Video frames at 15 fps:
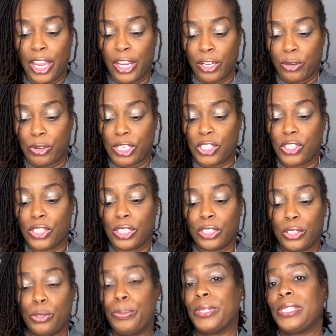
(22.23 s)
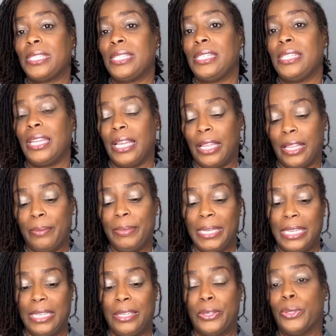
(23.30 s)
Christian Louboutin
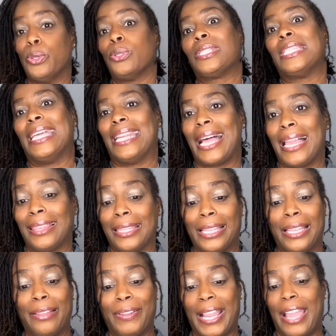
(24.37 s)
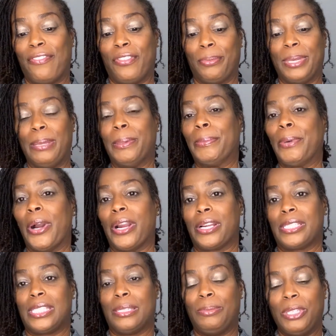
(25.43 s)
heels that I love. I got from Neiman
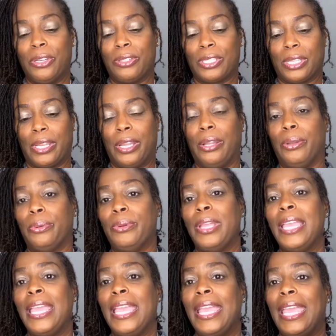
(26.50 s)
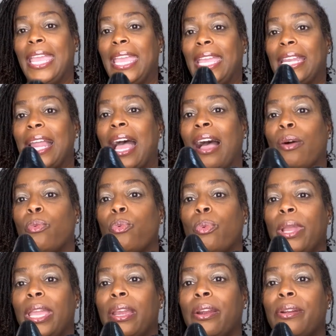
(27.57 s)
Marcus some years ago. And I
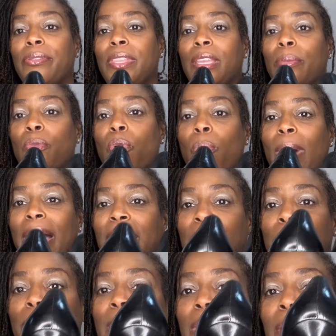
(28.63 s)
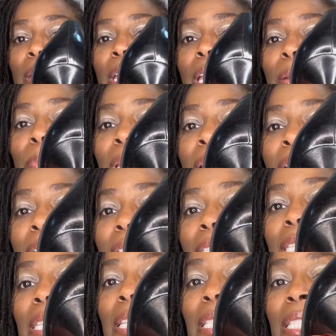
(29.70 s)
wear them quite a bit because
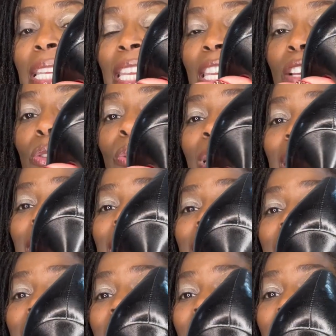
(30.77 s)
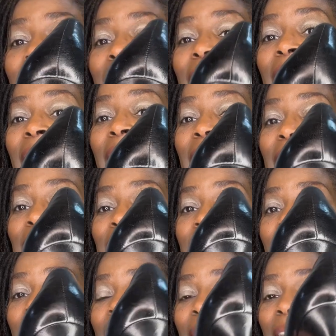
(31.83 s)
this heel is not as
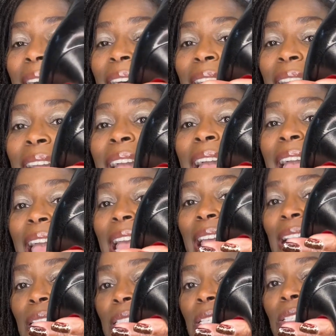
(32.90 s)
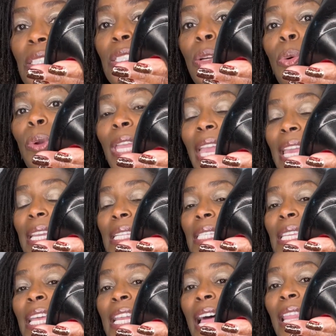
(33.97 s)
high as the Socates,
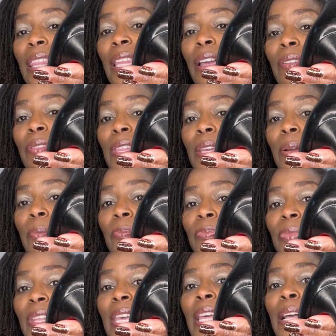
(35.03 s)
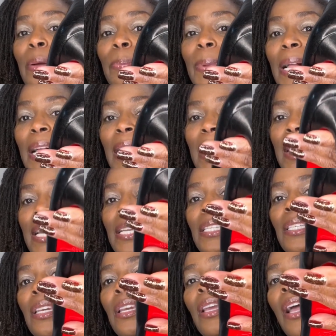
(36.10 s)
and I love them. But
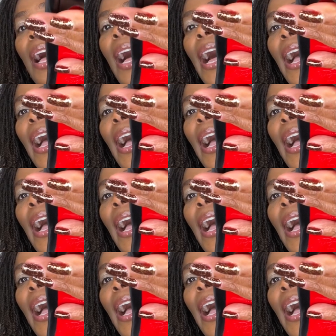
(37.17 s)
I